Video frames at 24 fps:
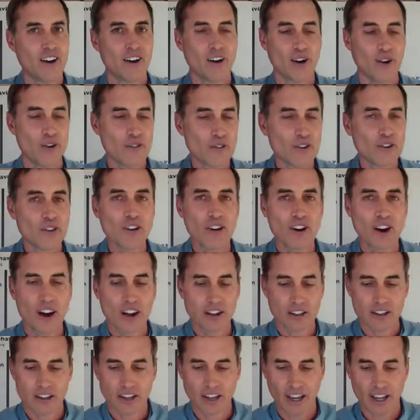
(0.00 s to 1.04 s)
over the
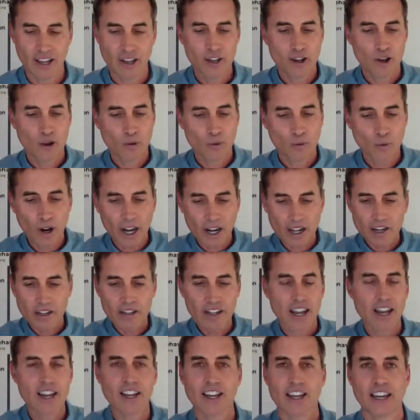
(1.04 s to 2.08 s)
holiday, right on
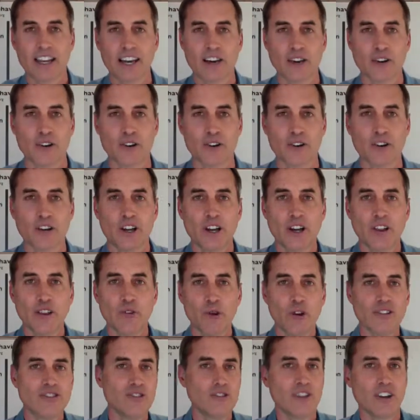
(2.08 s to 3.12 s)
that counter,
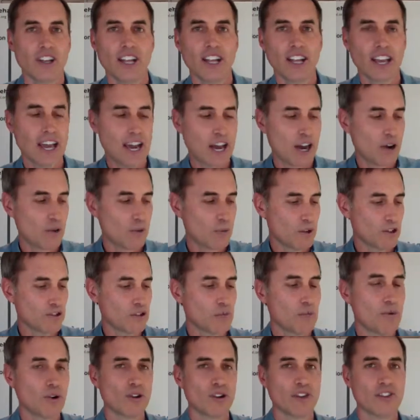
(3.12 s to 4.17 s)
sitting out was a
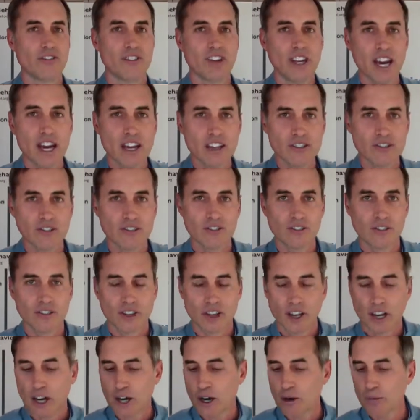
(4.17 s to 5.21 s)
bowl of nuts,
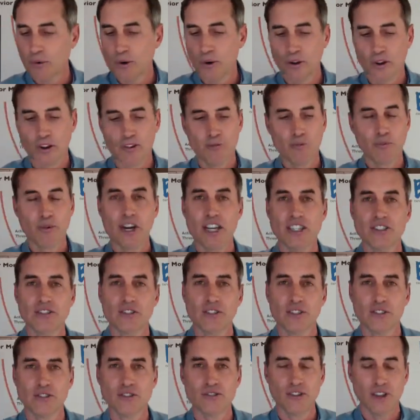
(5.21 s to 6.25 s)
a bowl of
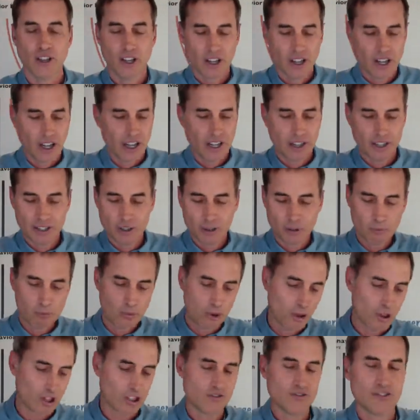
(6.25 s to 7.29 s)
pretzels, a little
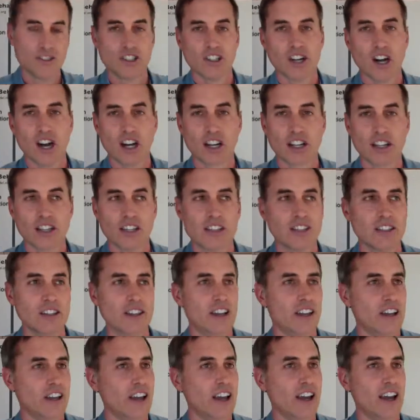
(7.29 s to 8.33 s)
bowl of chocolate,
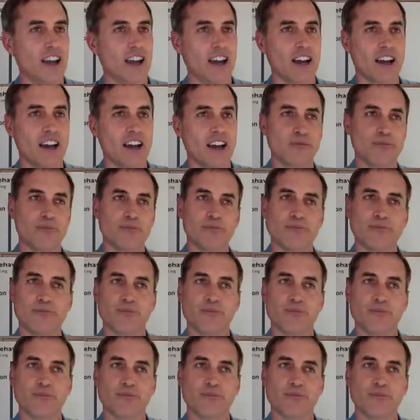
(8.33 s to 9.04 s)
and